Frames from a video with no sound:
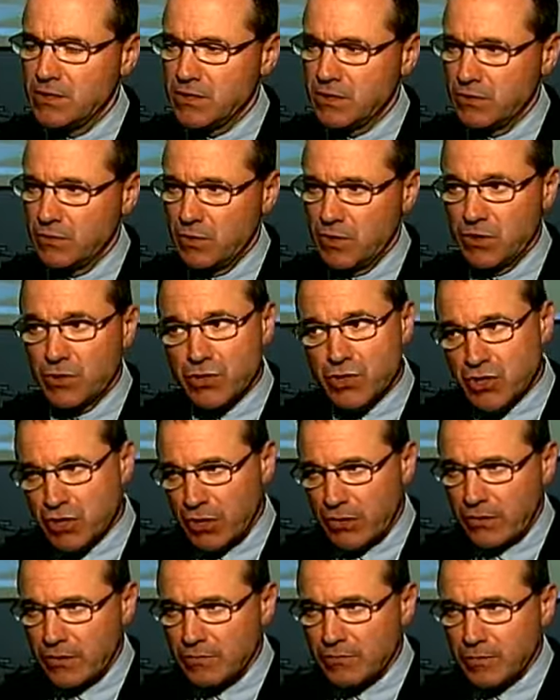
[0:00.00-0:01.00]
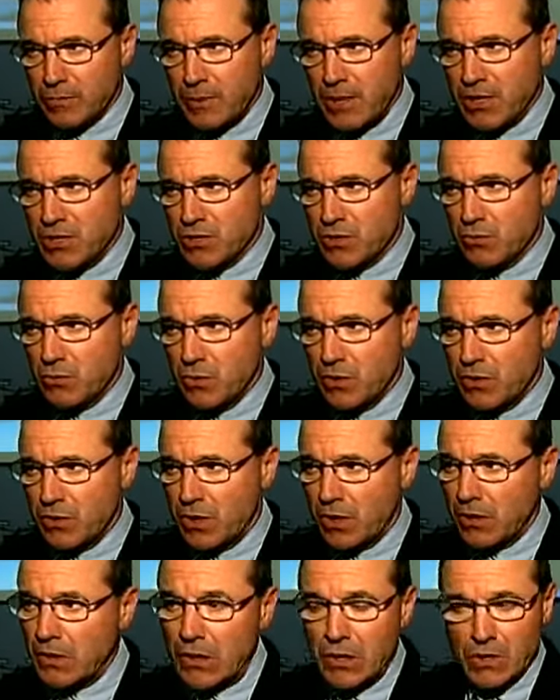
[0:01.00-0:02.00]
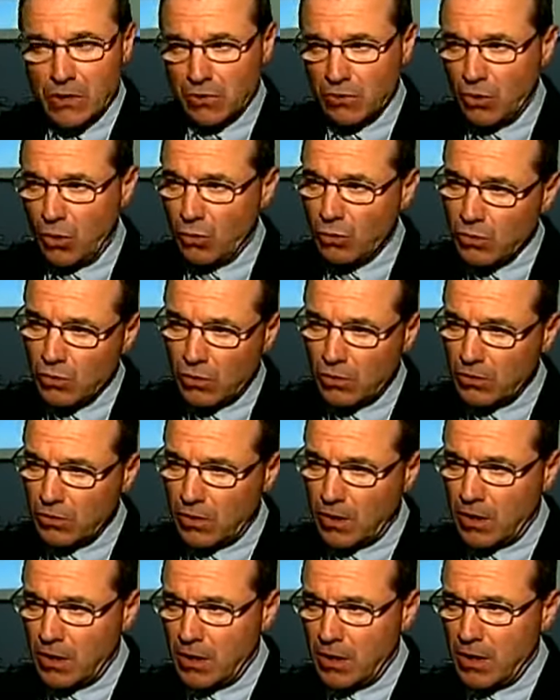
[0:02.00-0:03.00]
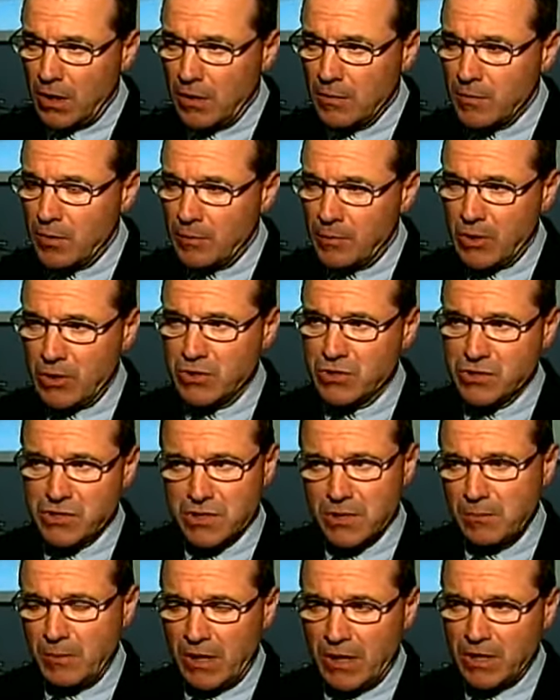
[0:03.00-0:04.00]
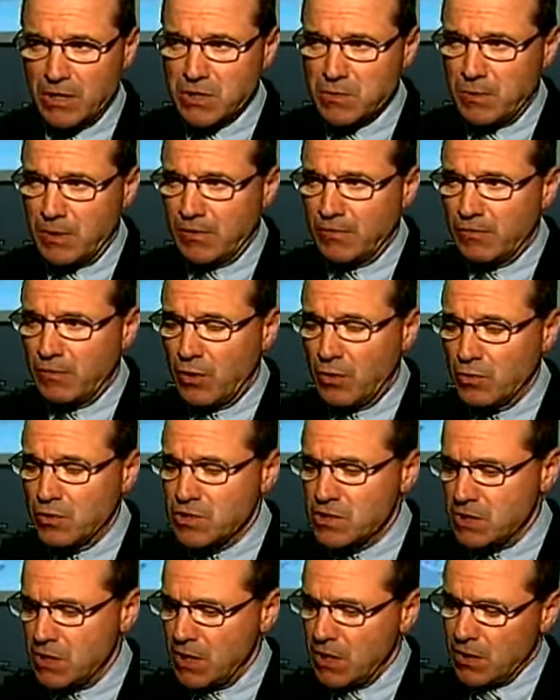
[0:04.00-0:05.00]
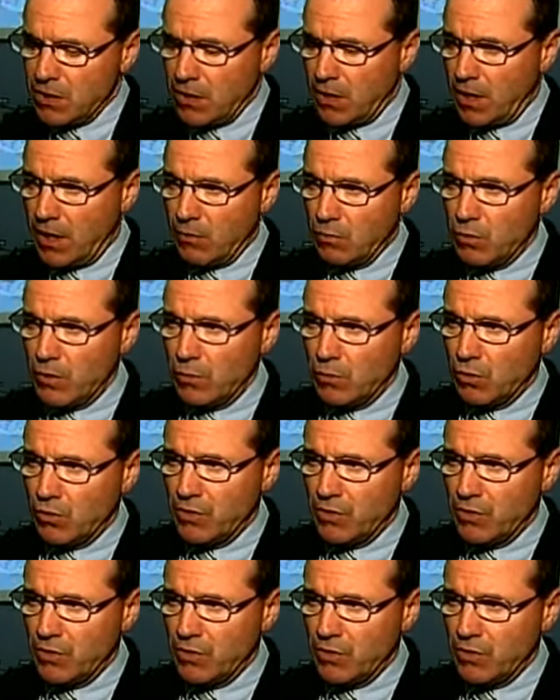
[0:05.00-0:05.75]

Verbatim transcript: to either share information with our local uh, emergency management folks, uh, we will